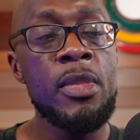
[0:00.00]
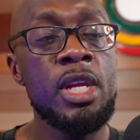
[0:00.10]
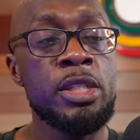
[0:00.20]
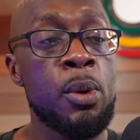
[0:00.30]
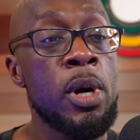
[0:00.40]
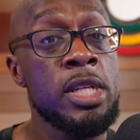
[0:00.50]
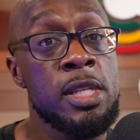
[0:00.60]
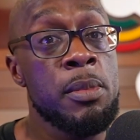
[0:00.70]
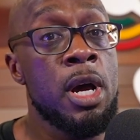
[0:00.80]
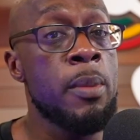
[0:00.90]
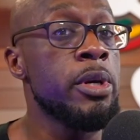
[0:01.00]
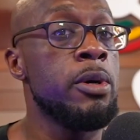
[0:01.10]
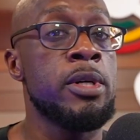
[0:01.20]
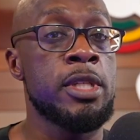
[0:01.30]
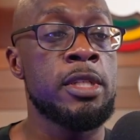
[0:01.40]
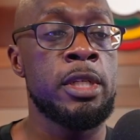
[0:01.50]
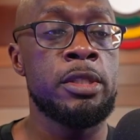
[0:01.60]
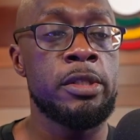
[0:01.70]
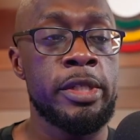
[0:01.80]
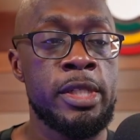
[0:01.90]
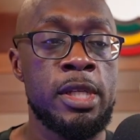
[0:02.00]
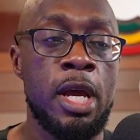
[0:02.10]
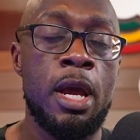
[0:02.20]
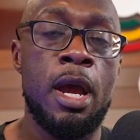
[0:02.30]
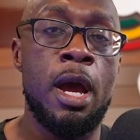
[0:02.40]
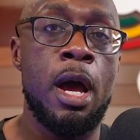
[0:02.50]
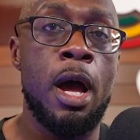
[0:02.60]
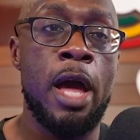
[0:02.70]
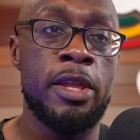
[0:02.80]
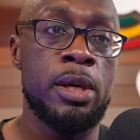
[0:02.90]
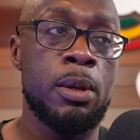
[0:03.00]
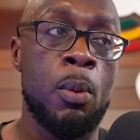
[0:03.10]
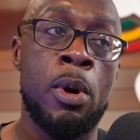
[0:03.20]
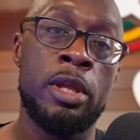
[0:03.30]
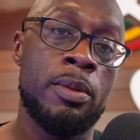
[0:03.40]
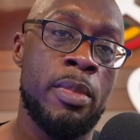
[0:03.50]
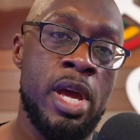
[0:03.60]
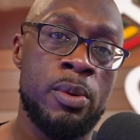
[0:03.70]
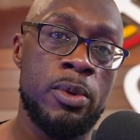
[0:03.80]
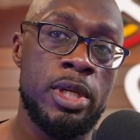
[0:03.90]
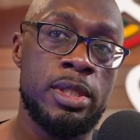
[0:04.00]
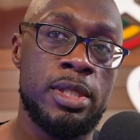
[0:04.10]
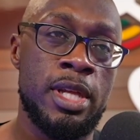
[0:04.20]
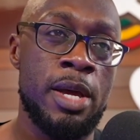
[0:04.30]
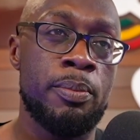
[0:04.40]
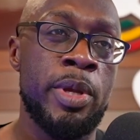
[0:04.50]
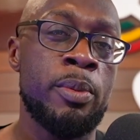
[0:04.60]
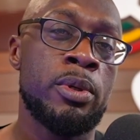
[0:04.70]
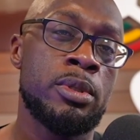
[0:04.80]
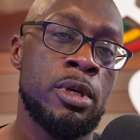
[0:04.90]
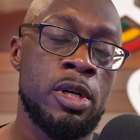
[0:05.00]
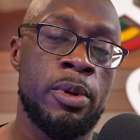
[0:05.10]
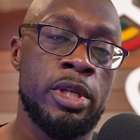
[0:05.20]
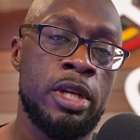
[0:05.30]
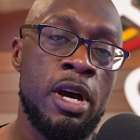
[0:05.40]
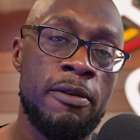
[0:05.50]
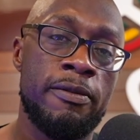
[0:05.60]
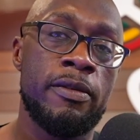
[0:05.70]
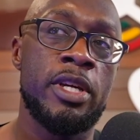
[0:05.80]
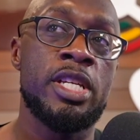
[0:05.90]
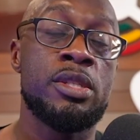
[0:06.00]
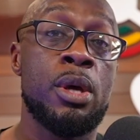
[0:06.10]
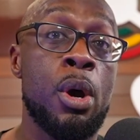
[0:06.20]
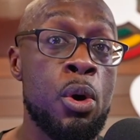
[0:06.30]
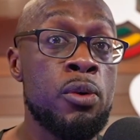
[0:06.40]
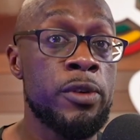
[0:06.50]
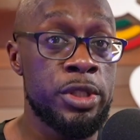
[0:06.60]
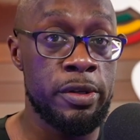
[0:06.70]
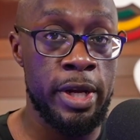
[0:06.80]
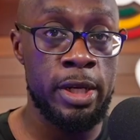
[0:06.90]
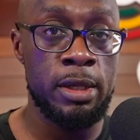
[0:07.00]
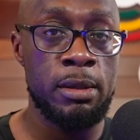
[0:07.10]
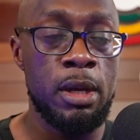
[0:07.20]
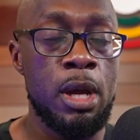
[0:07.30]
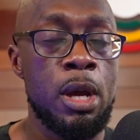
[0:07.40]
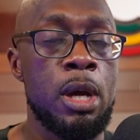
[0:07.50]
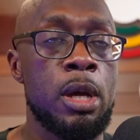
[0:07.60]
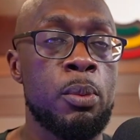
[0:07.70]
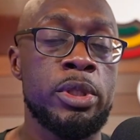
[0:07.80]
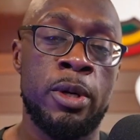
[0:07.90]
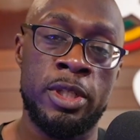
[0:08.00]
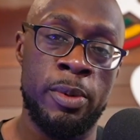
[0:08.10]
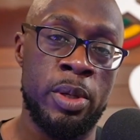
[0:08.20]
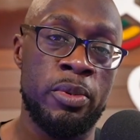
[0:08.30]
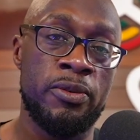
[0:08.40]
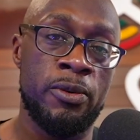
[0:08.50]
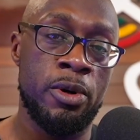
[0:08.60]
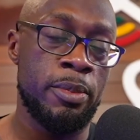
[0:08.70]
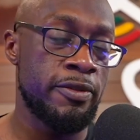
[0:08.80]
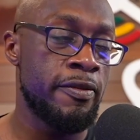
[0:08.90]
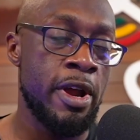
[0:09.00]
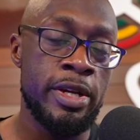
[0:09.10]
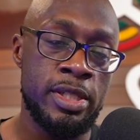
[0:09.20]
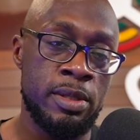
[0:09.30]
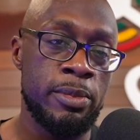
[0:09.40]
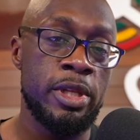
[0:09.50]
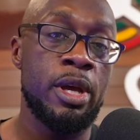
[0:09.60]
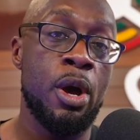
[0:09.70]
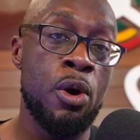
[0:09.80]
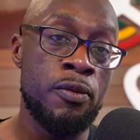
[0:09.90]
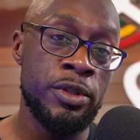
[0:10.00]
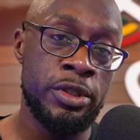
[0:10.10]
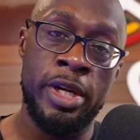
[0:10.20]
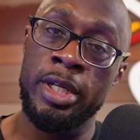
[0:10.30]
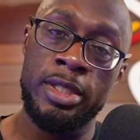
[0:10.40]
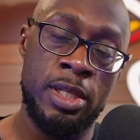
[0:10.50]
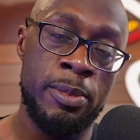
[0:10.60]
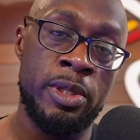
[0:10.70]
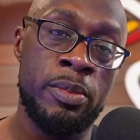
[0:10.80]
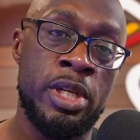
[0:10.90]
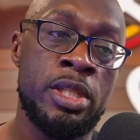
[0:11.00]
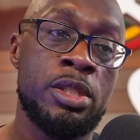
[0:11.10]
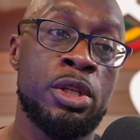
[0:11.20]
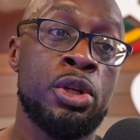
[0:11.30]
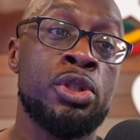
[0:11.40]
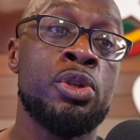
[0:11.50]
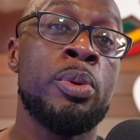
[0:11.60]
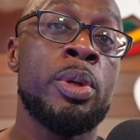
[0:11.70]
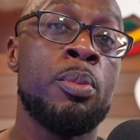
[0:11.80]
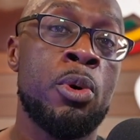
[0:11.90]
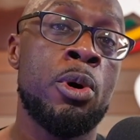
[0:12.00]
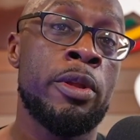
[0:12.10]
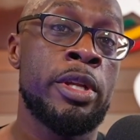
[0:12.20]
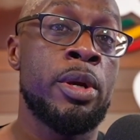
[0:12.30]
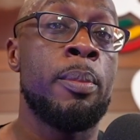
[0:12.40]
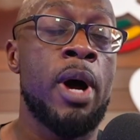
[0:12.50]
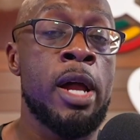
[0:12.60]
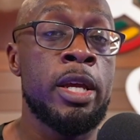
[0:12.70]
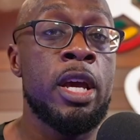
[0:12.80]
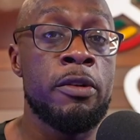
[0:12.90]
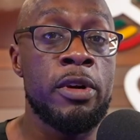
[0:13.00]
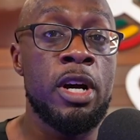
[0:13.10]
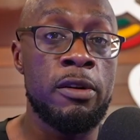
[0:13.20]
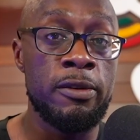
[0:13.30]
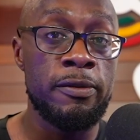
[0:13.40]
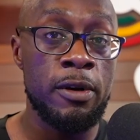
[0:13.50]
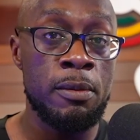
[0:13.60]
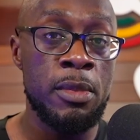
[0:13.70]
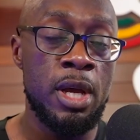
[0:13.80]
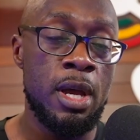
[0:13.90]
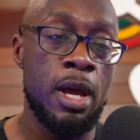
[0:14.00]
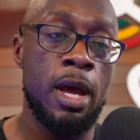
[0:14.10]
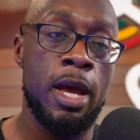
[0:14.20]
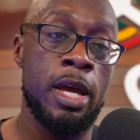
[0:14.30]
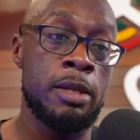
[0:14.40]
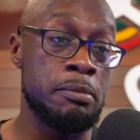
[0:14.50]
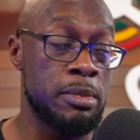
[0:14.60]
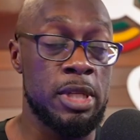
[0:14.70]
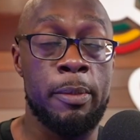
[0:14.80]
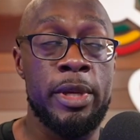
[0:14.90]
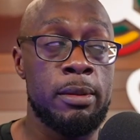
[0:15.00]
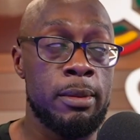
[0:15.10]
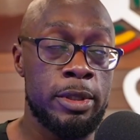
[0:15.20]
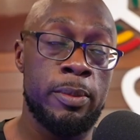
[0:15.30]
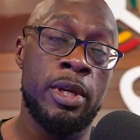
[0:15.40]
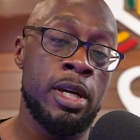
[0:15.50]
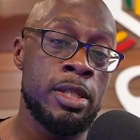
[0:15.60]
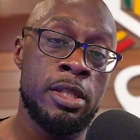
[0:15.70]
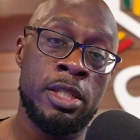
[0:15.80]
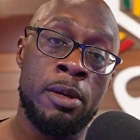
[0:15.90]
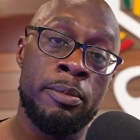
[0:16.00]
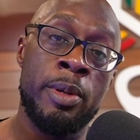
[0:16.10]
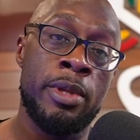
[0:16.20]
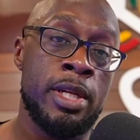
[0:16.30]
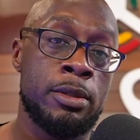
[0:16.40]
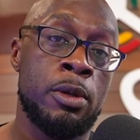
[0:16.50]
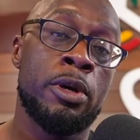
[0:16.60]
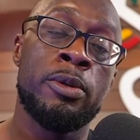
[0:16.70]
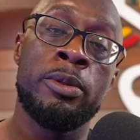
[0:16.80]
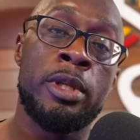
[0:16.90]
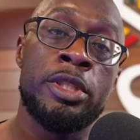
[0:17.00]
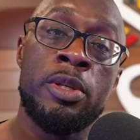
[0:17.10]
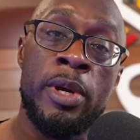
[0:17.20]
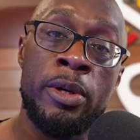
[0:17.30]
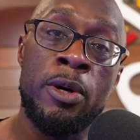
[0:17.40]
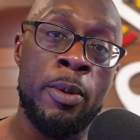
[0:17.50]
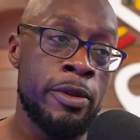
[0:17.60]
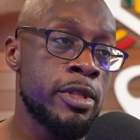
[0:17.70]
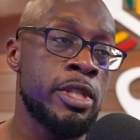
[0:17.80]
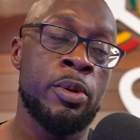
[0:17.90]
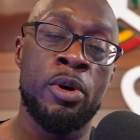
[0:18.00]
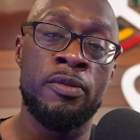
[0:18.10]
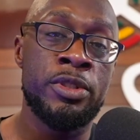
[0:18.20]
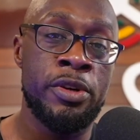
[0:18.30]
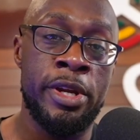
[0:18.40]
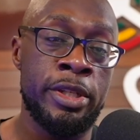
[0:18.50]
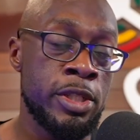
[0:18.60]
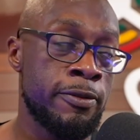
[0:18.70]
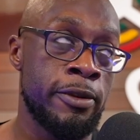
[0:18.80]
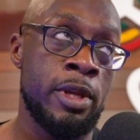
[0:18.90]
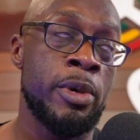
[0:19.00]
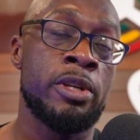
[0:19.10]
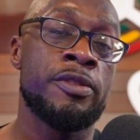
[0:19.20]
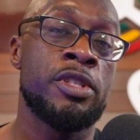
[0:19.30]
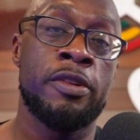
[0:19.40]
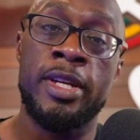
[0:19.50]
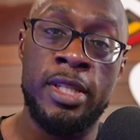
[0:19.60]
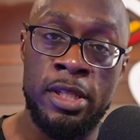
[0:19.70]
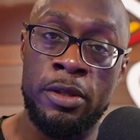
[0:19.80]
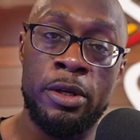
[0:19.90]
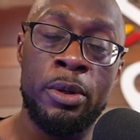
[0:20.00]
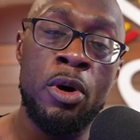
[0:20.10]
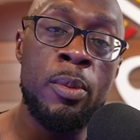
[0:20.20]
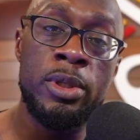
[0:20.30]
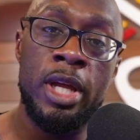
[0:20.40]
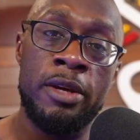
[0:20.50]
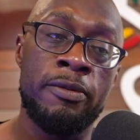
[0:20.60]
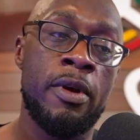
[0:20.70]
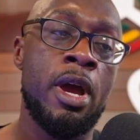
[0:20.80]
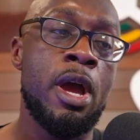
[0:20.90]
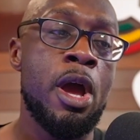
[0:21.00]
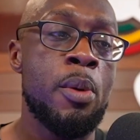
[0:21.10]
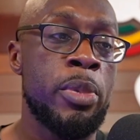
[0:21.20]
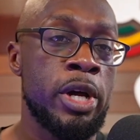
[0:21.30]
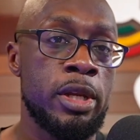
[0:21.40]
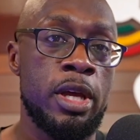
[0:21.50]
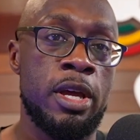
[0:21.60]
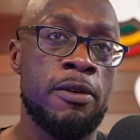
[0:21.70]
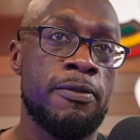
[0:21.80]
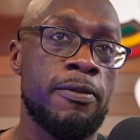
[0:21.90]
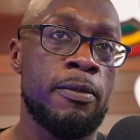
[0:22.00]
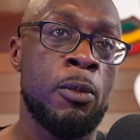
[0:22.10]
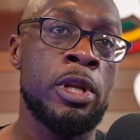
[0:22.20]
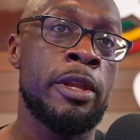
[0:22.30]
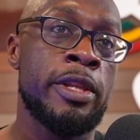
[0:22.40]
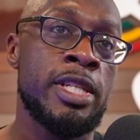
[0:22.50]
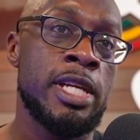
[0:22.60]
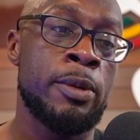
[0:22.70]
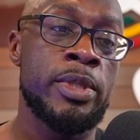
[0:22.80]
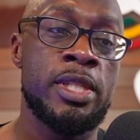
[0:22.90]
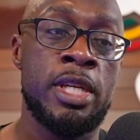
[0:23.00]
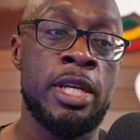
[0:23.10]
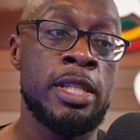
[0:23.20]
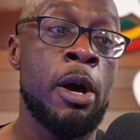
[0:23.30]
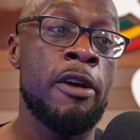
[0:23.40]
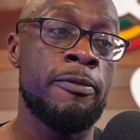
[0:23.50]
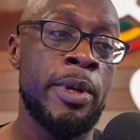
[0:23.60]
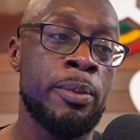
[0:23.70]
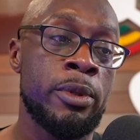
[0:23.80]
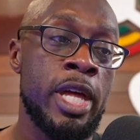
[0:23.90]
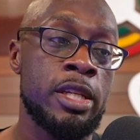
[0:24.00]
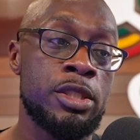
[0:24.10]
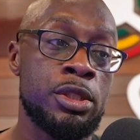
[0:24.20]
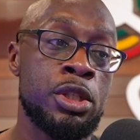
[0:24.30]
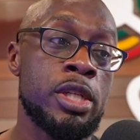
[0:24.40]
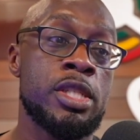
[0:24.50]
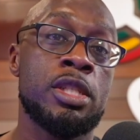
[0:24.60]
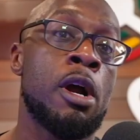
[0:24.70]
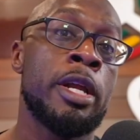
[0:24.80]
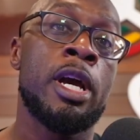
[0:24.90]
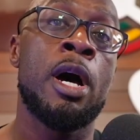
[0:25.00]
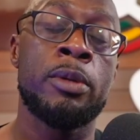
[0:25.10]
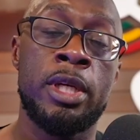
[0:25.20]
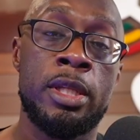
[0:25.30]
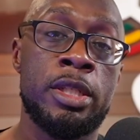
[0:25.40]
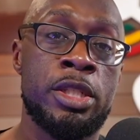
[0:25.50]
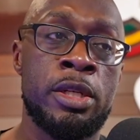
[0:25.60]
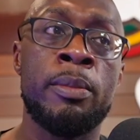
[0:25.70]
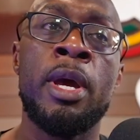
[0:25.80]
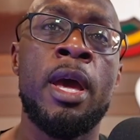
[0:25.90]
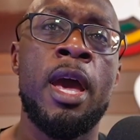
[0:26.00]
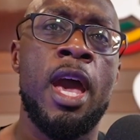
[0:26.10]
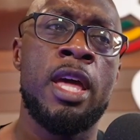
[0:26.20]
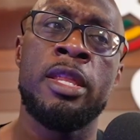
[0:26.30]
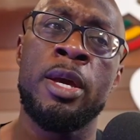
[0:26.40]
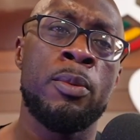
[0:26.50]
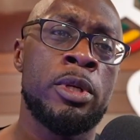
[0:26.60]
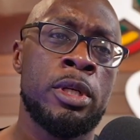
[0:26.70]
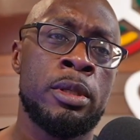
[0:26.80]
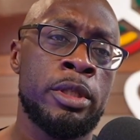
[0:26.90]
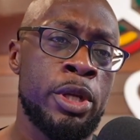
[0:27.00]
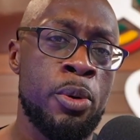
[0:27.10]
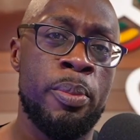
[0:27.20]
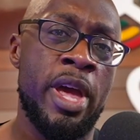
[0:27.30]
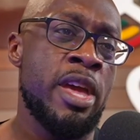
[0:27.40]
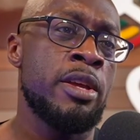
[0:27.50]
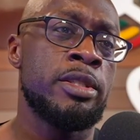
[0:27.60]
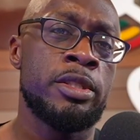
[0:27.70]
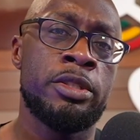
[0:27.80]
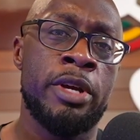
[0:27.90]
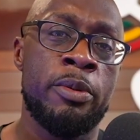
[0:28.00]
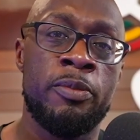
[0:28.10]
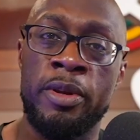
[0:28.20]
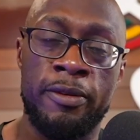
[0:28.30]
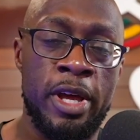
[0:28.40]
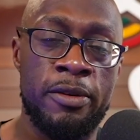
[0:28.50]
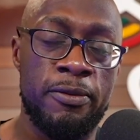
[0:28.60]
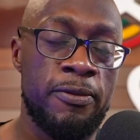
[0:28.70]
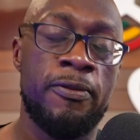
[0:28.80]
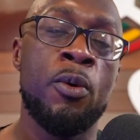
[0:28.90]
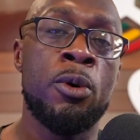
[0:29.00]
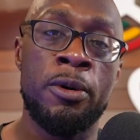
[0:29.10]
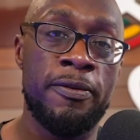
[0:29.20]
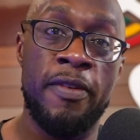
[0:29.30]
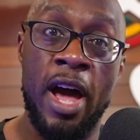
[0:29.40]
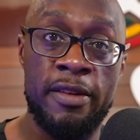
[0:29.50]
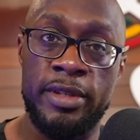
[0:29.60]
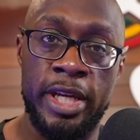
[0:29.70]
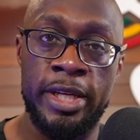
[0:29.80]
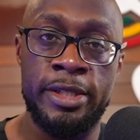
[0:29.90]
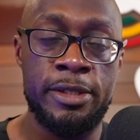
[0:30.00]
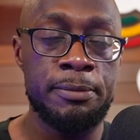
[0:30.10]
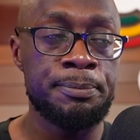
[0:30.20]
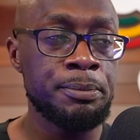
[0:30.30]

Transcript: So what are some common causes of injuries? I think one of the main ones that people don't talk about enough is overtraining. We've talked about it before, but very simply, overtraining simply means you're doing more than your body can recover from. And I mean, to be honest, there's some people that don't go to the gym at all and they're still overtraining just for the amount of stresses in their normal life. But if one of the things I would see is I'll have people that's just starting out in the gym and they want to, pay to train with me for like 4 or 5 days.